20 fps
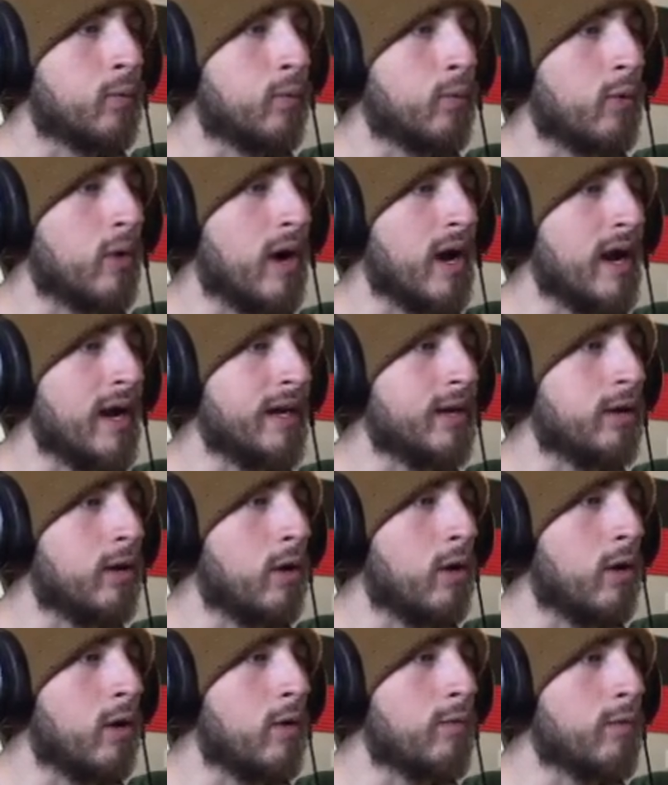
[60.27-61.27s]
right
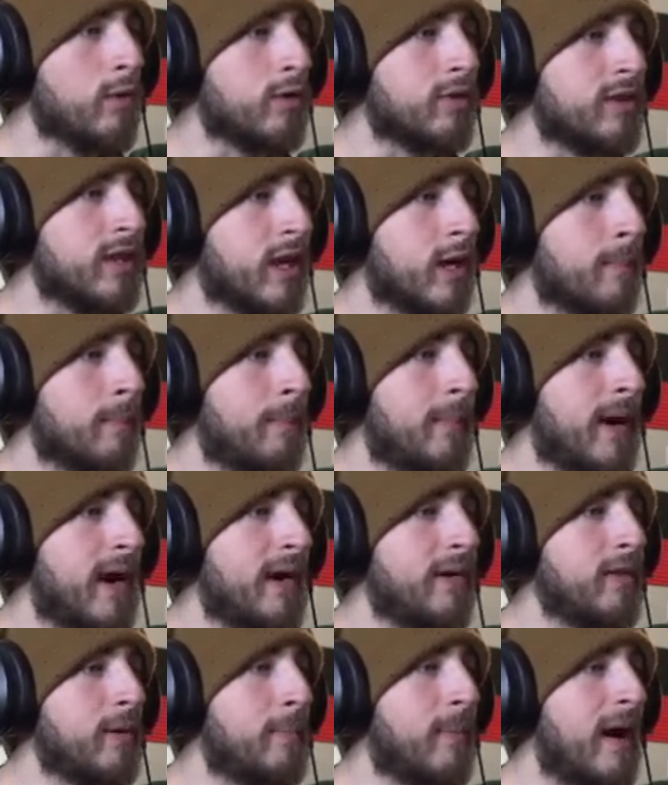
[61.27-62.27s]
over there
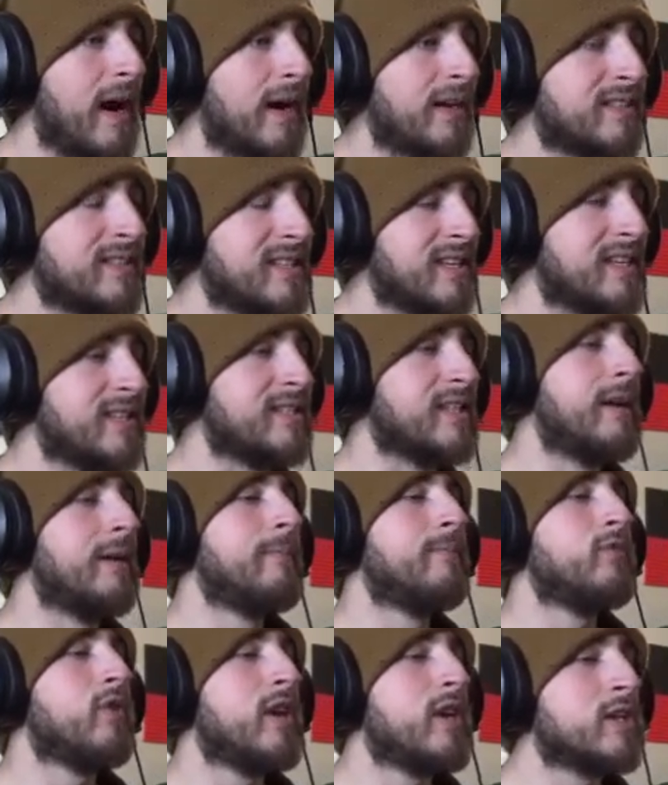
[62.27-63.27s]
by the boxes
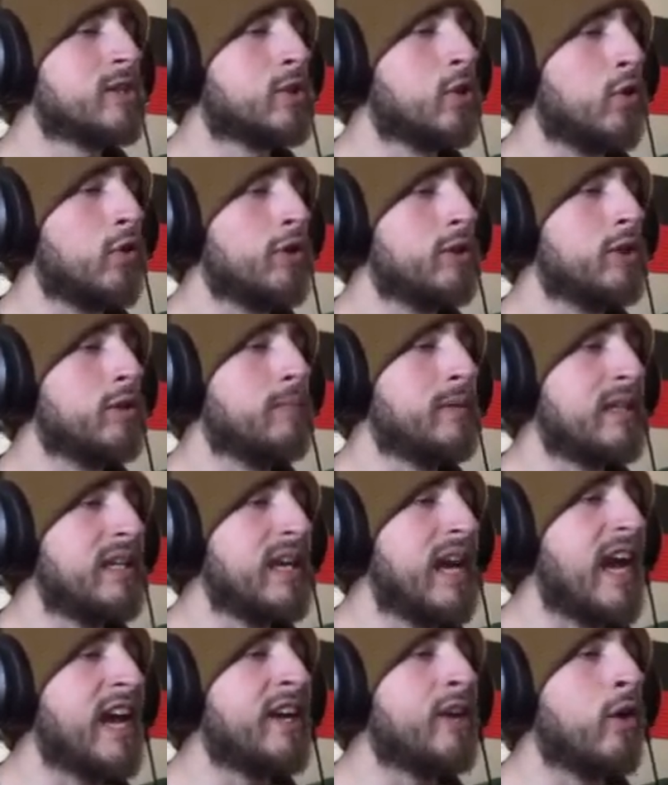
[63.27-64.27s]
is going to be
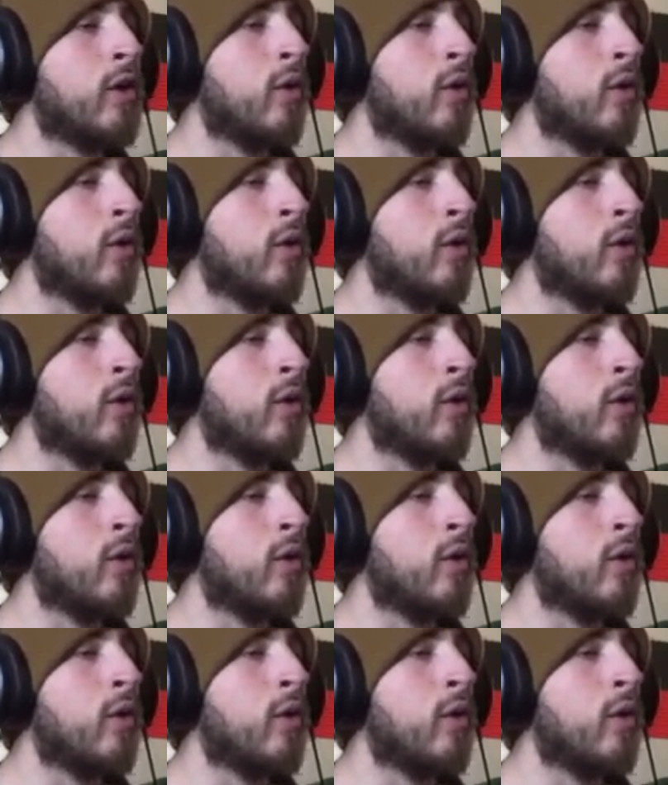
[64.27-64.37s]
a